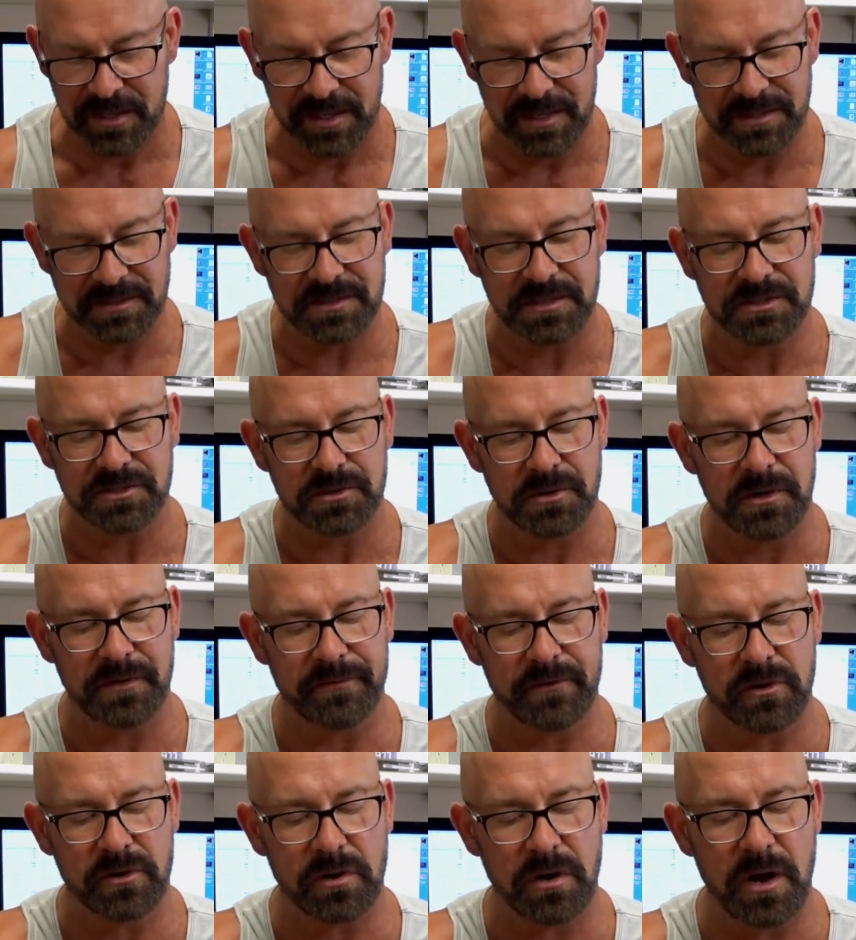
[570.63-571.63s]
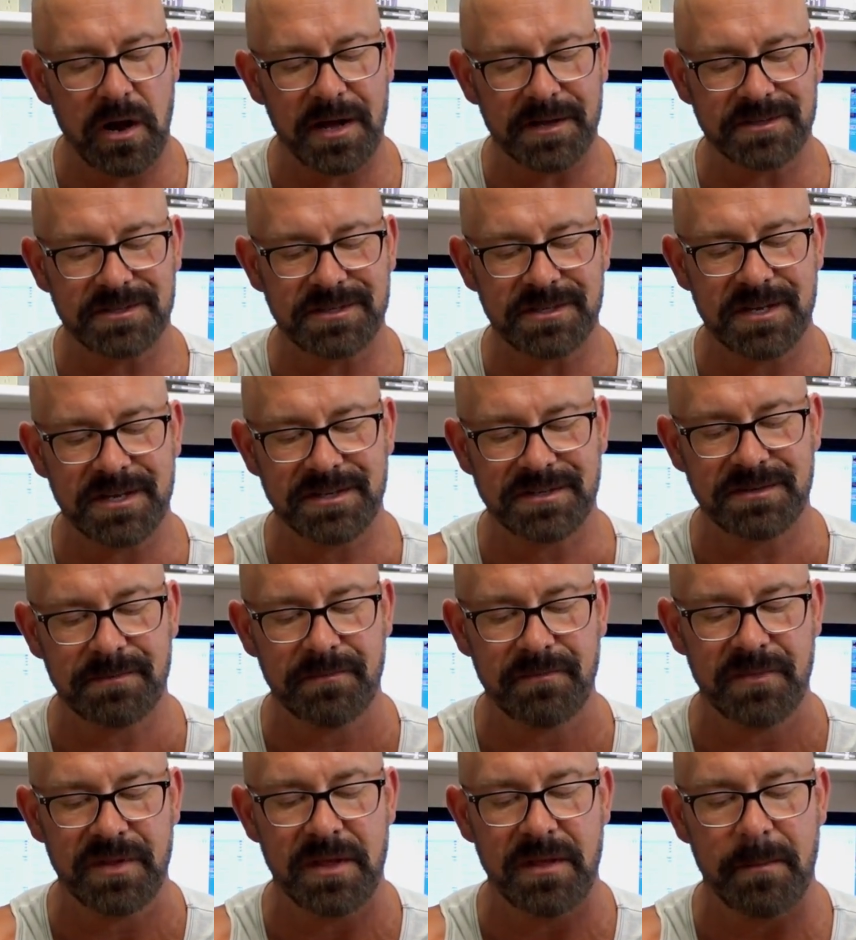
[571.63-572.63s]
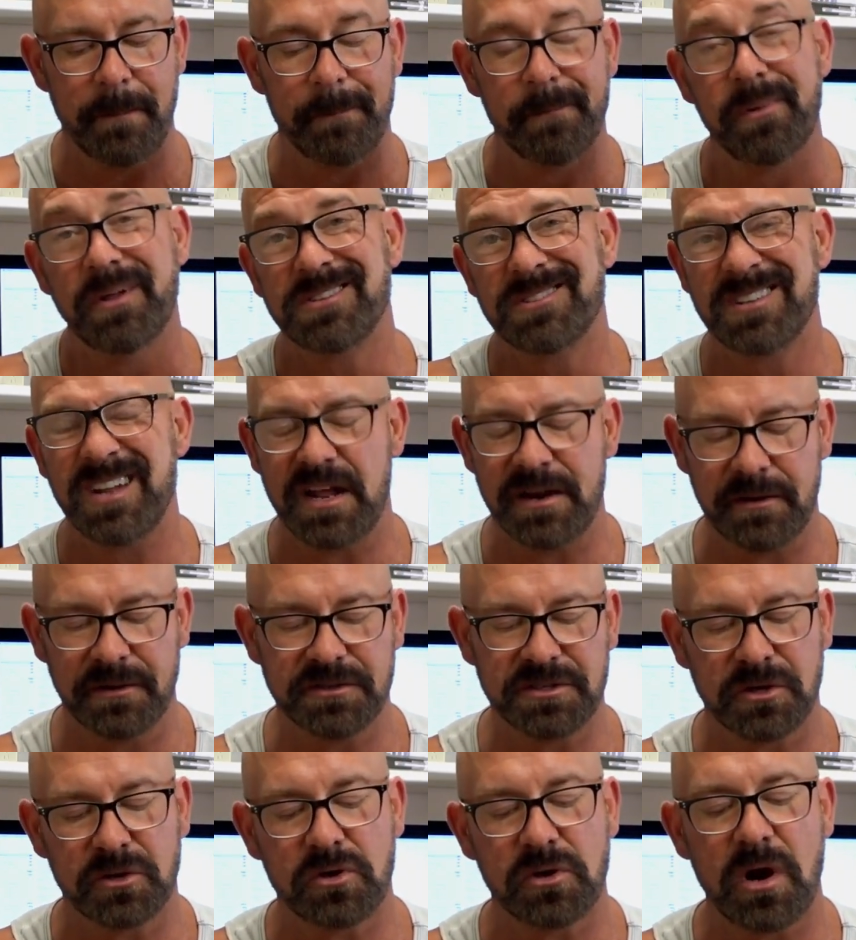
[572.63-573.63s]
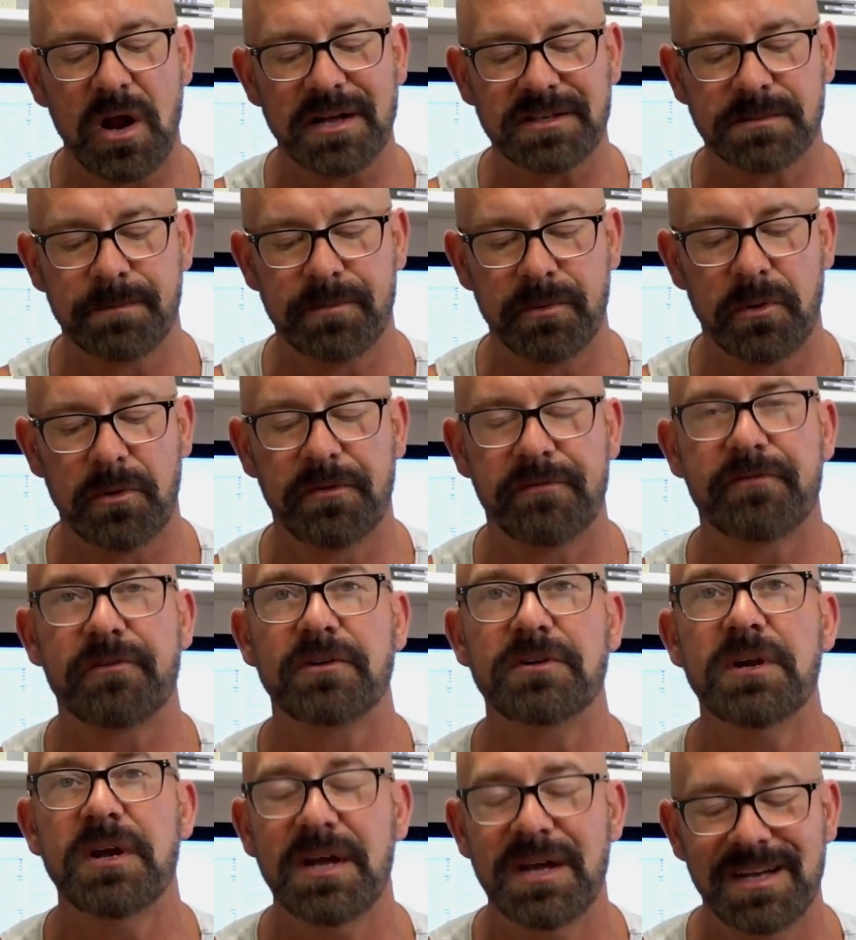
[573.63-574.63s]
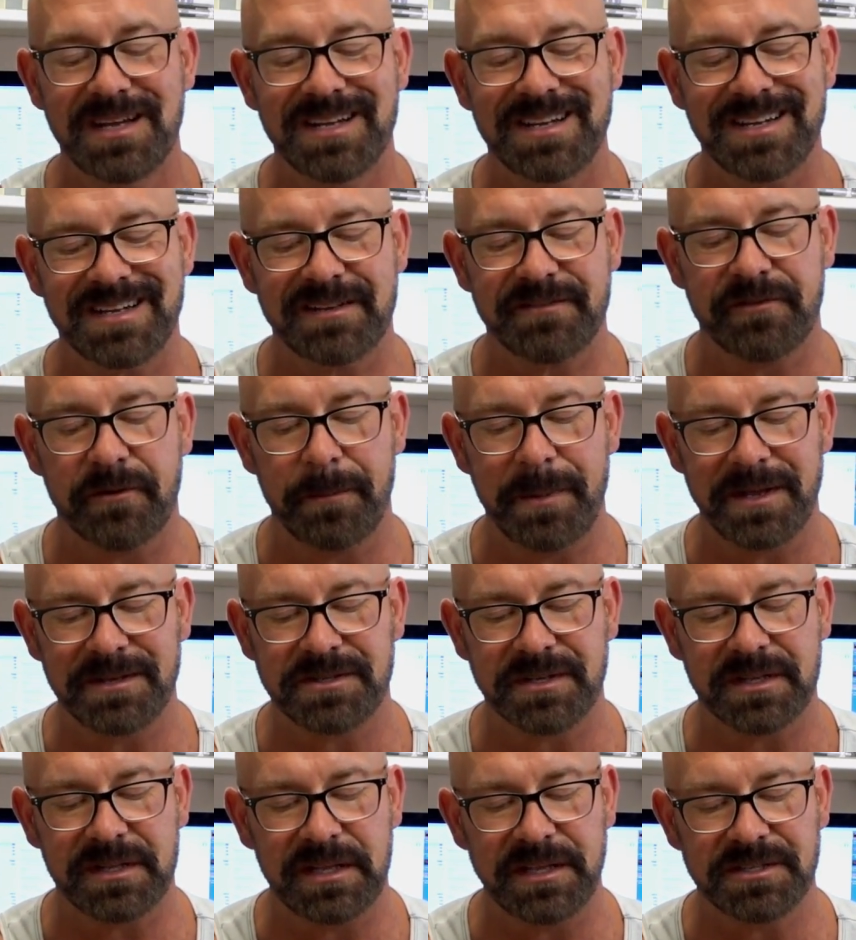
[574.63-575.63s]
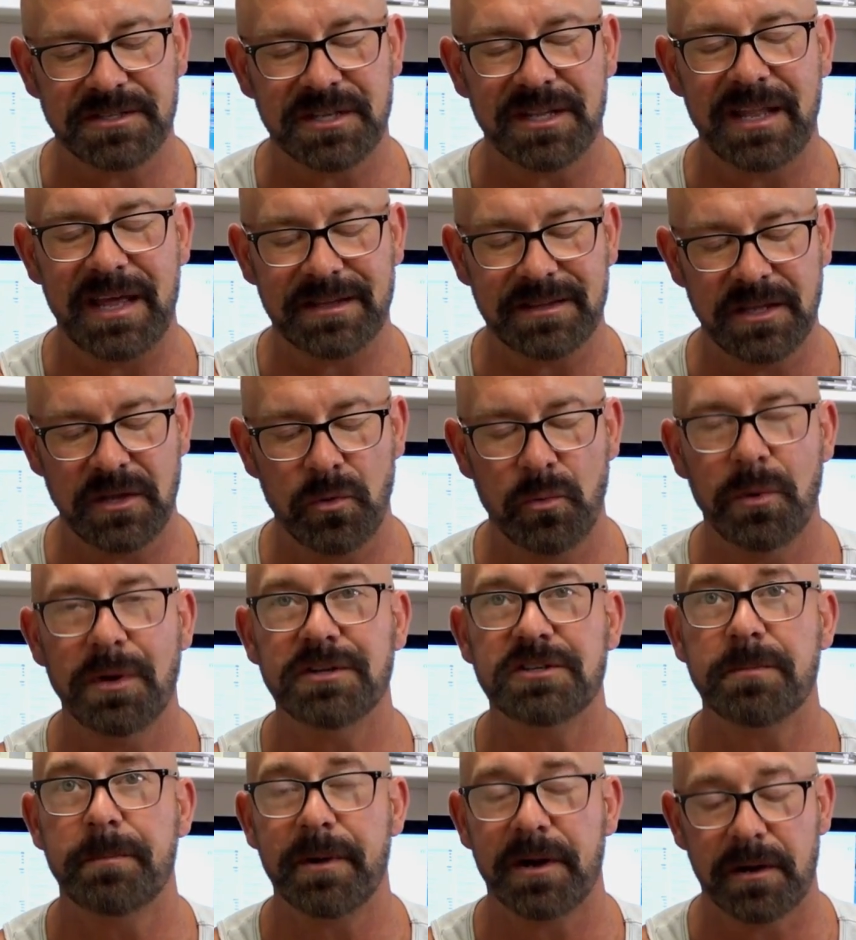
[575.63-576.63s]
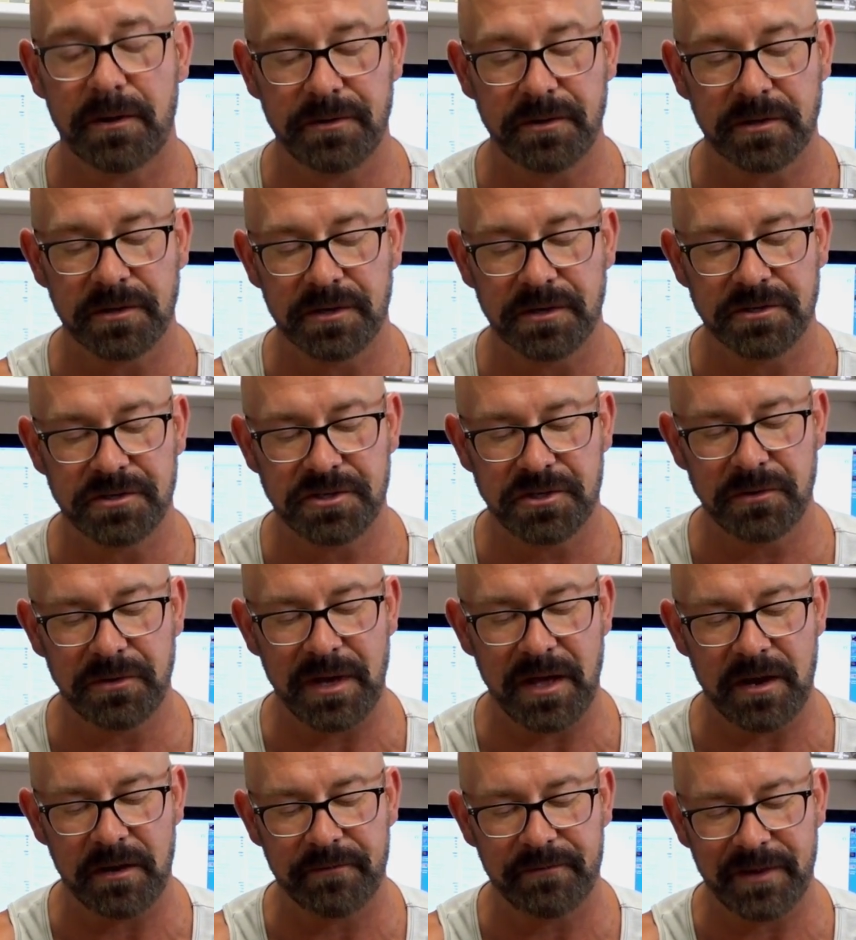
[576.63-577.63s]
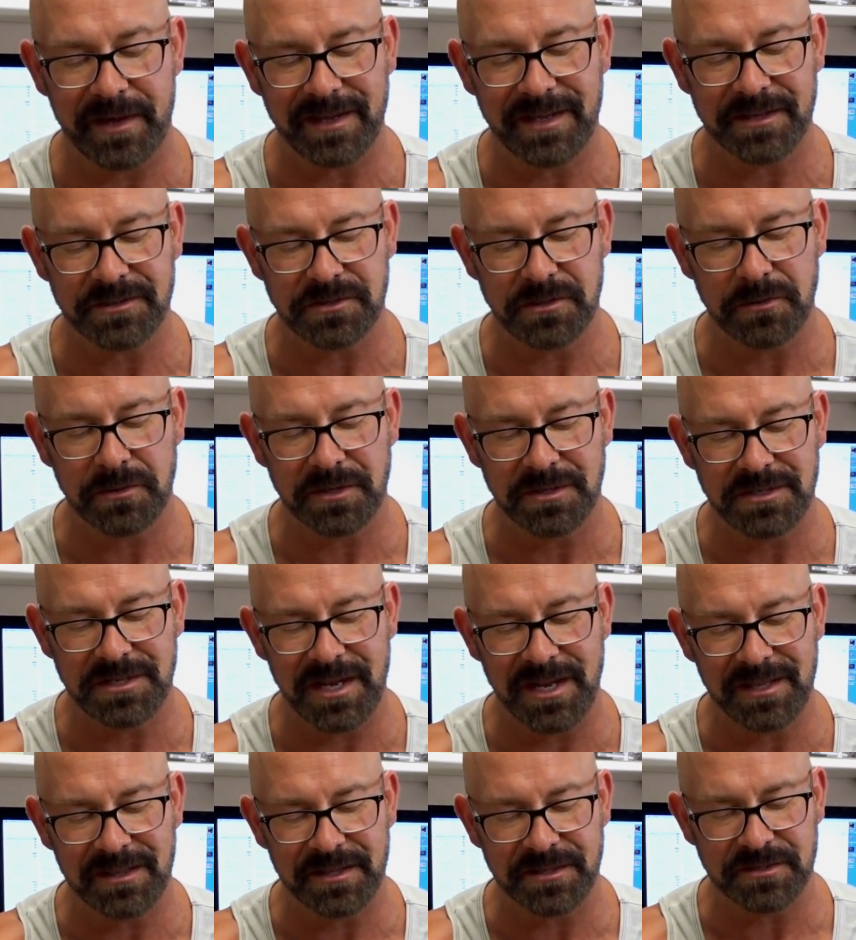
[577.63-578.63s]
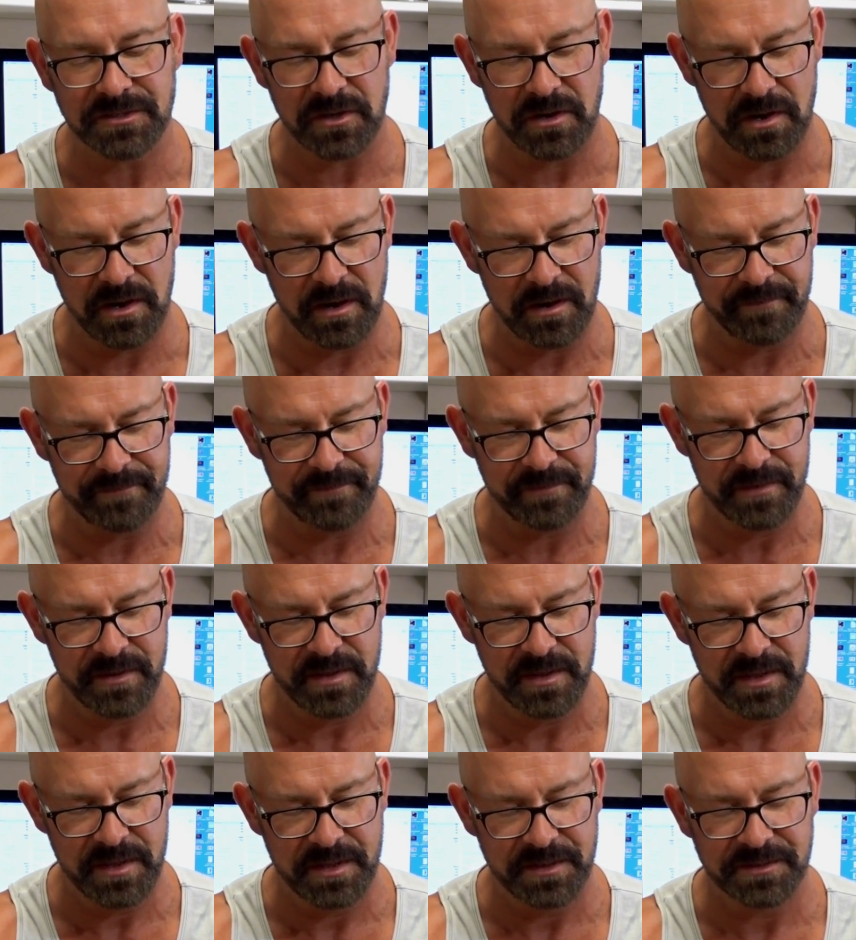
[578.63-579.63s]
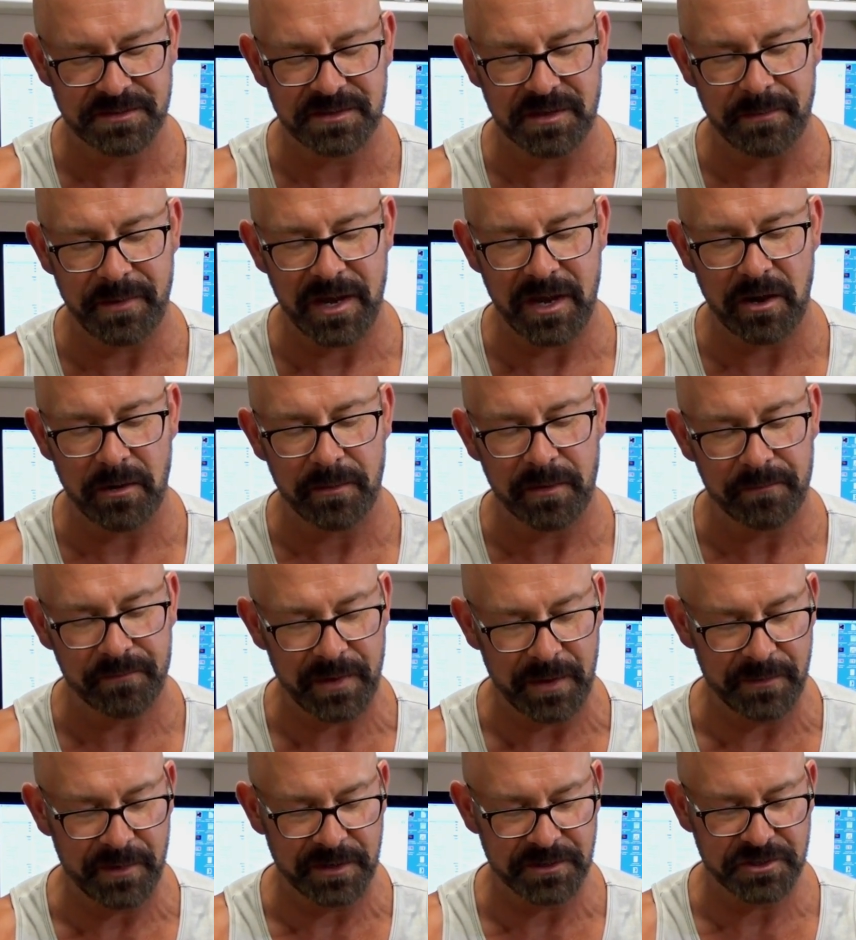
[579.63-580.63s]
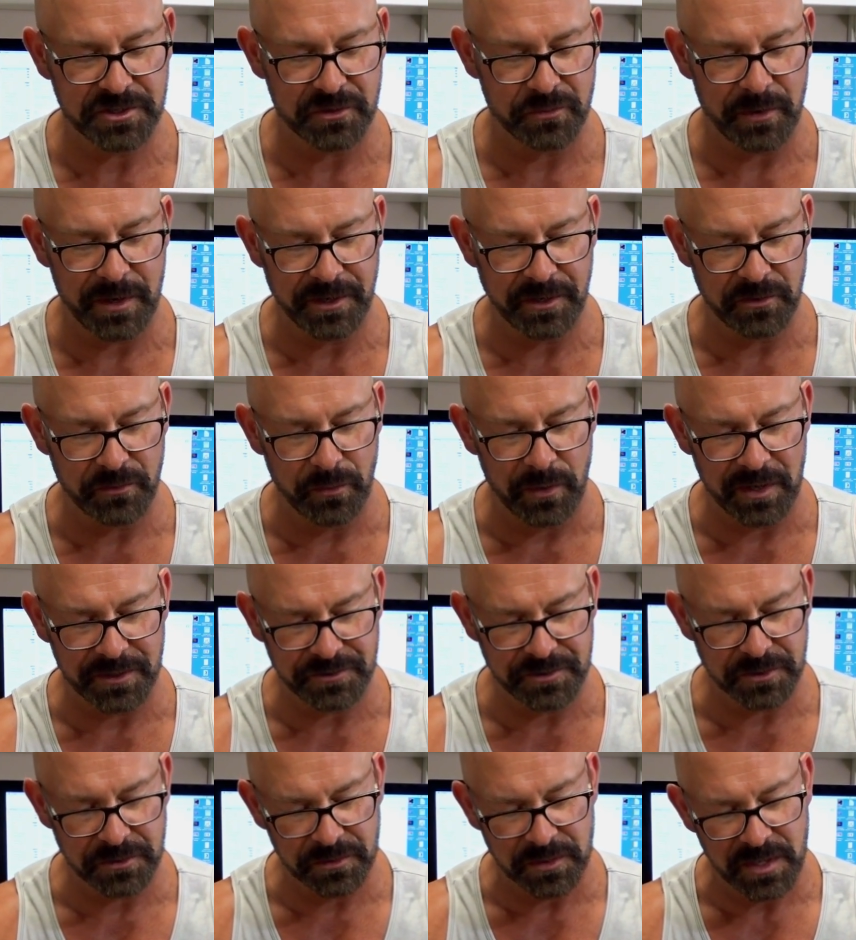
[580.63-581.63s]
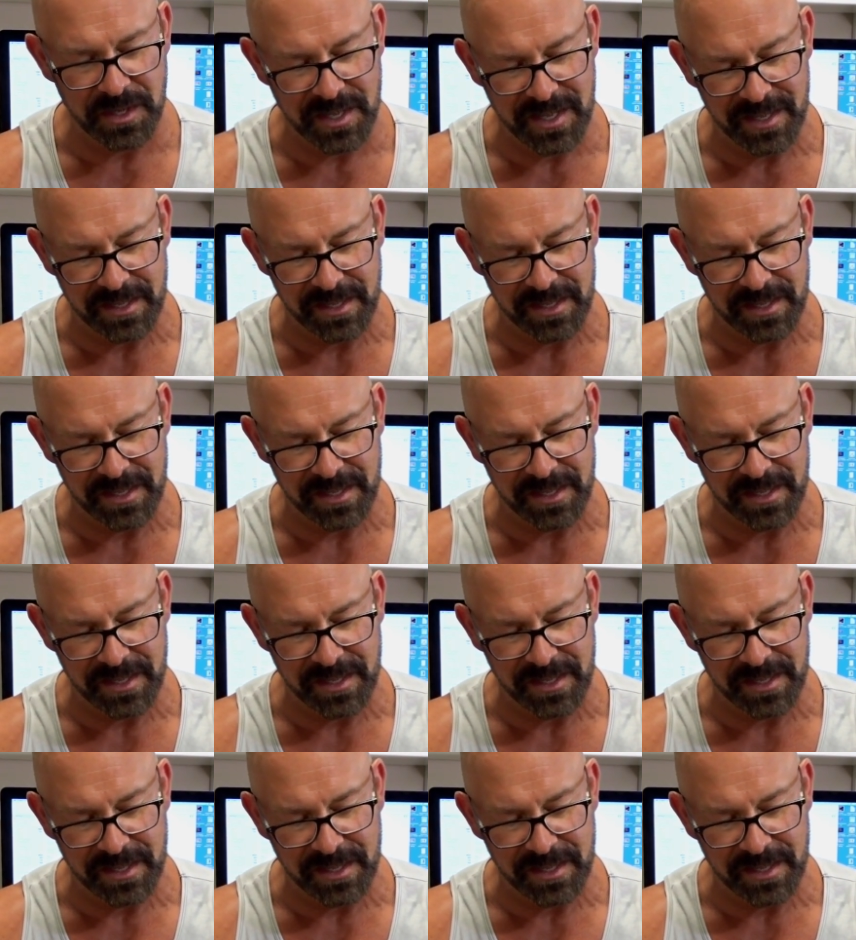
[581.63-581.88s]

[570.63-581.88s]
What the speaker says: is this sort of cross, it's a cross bolt for basically selecting which barrel you're going to shoot out of. I guess you could take this off somehow. I'm not sure why you'd want to.